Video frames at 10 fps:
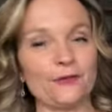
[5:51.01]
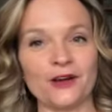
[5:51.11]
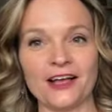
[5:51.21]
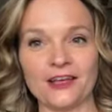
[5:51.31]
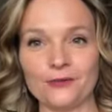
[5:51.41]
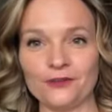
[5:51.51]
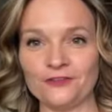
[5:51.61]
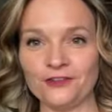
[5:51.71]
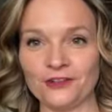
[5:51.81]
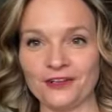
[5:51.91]
when I will
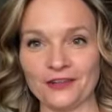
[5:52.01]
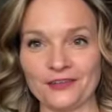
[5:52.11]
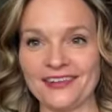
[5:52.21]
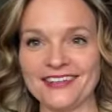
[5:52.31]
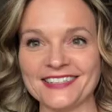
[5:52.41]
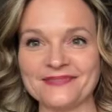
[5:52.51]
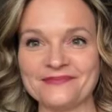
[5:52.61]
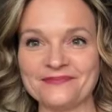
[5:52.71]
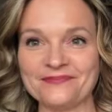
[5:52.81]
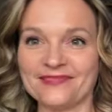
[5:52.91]
fill another kit?
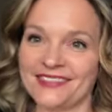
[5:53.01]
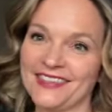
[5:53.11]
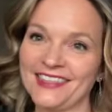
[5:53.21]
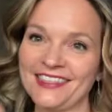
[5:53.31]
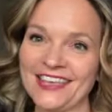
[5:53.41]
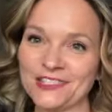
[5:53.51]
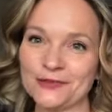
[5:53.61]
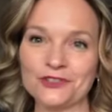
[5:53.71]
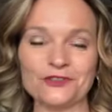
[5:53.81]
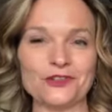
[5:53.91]
Thanks so
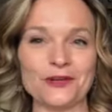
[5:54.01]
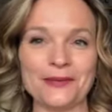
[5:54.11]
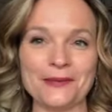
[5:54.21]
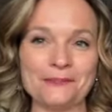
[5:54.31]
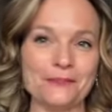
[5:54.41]
much for joining me.